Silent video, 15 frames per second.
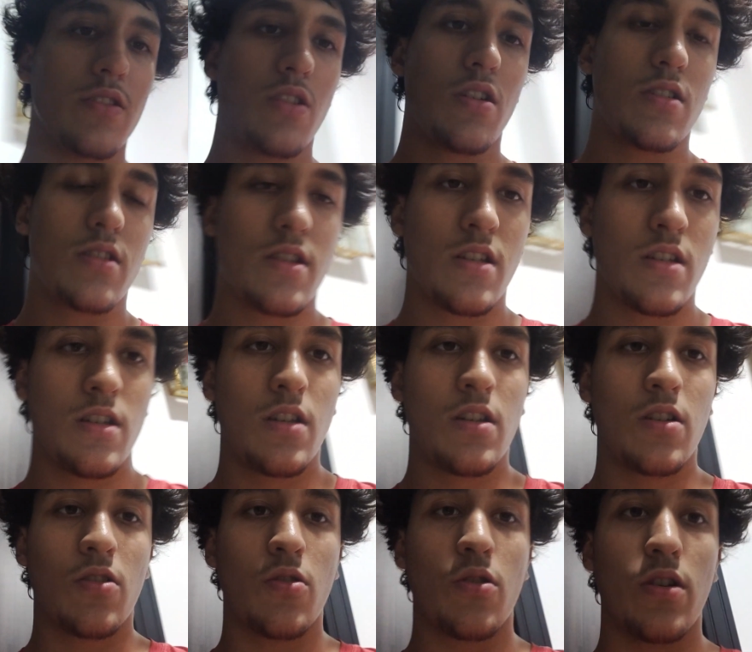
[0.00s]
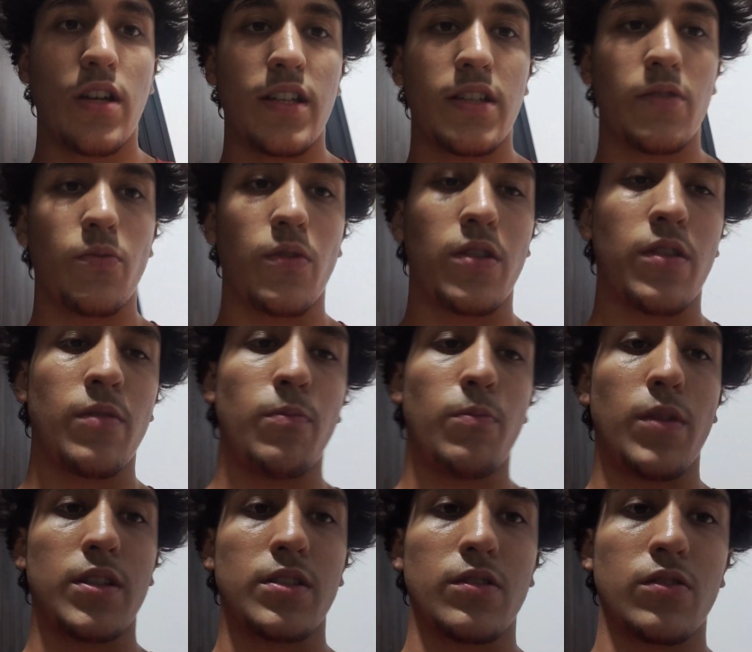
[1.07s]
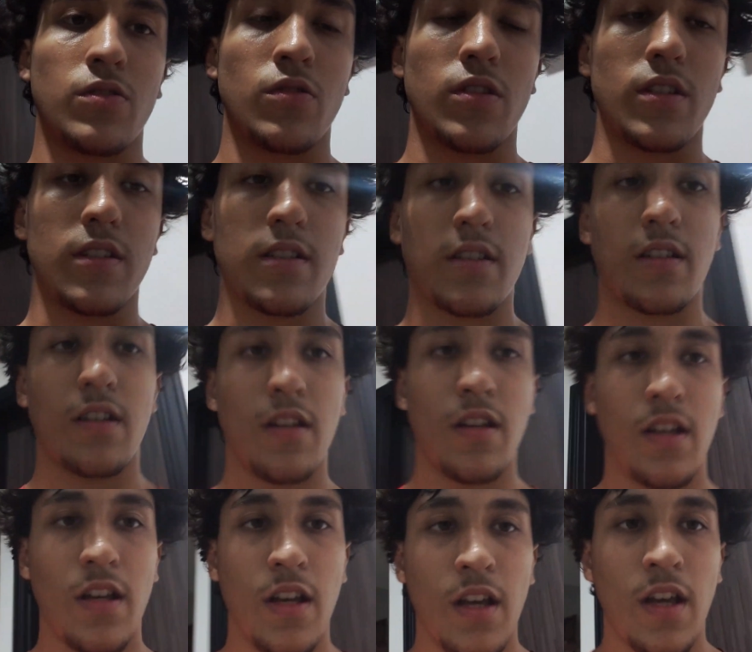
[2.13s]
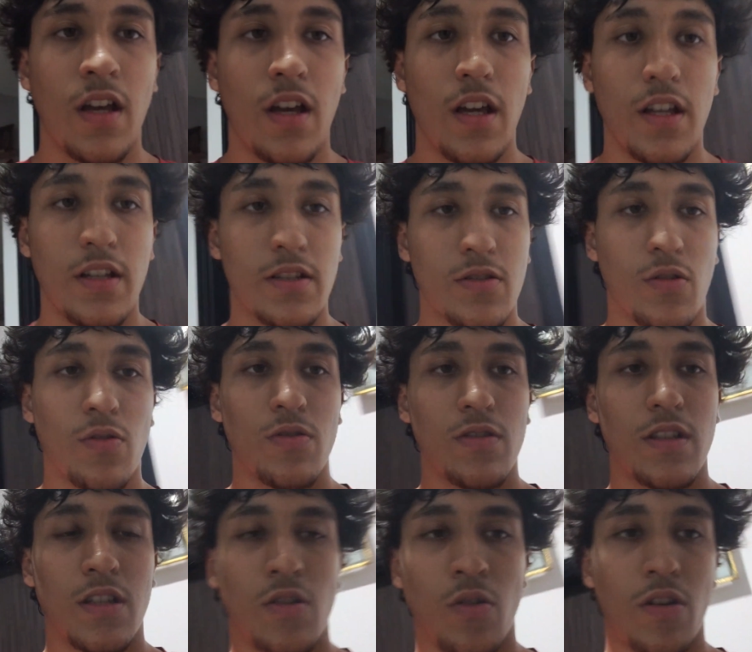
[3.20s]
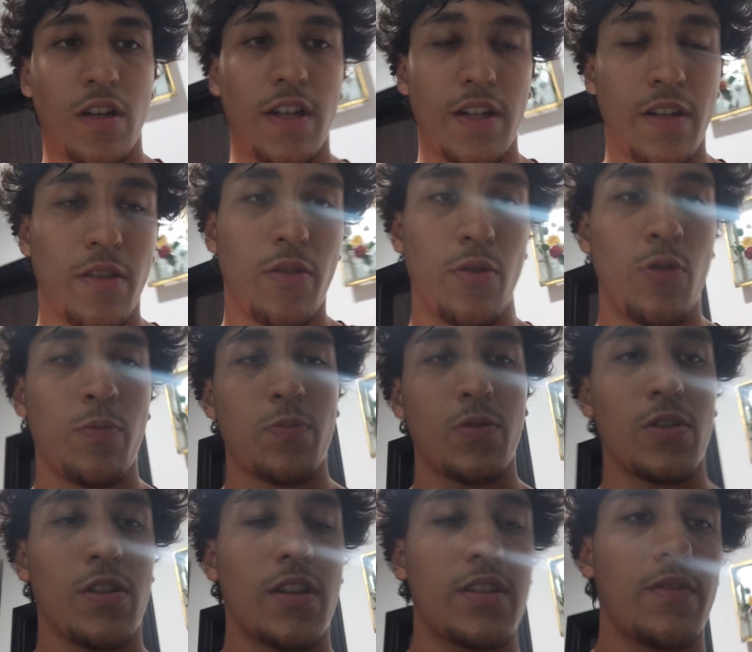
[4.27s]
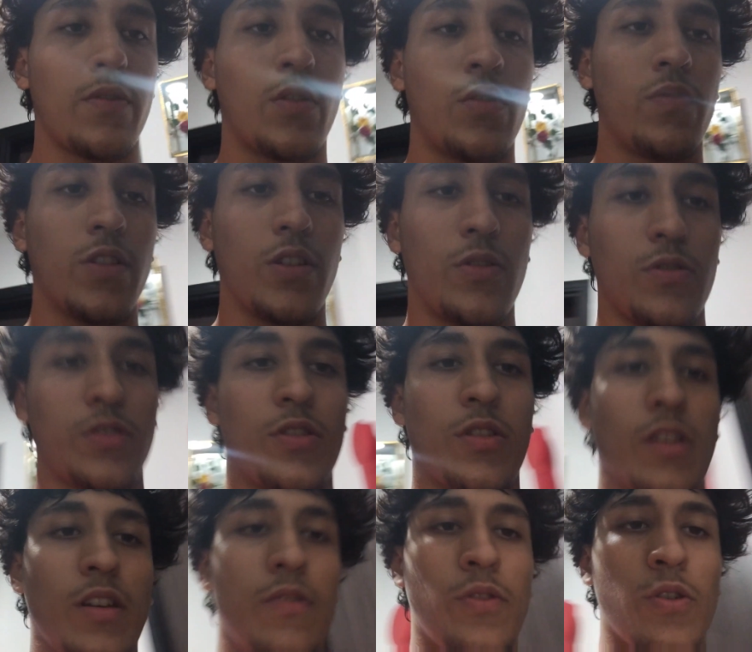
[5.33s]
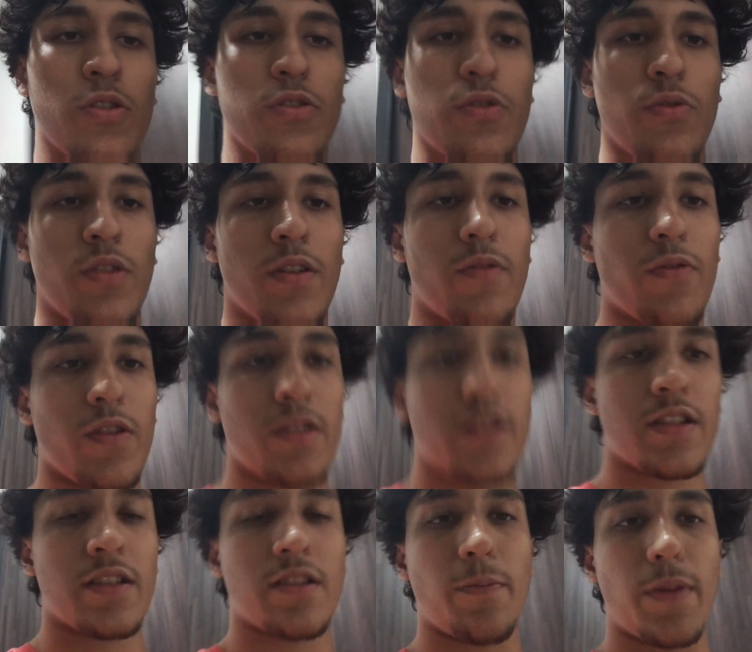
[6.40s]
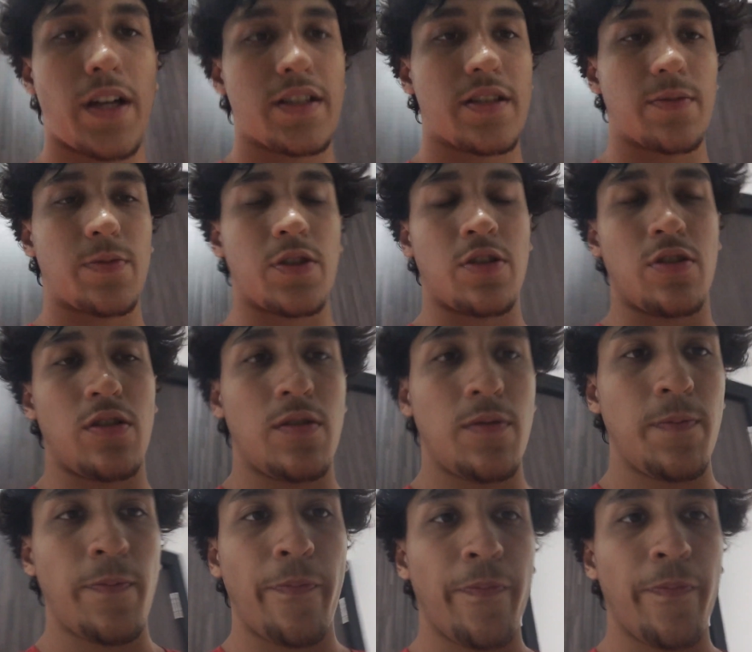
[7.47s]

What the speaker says: not correlated with muscle soreness. It is only correlated through progressive overload. So if you're doing, for instance, a bicep curl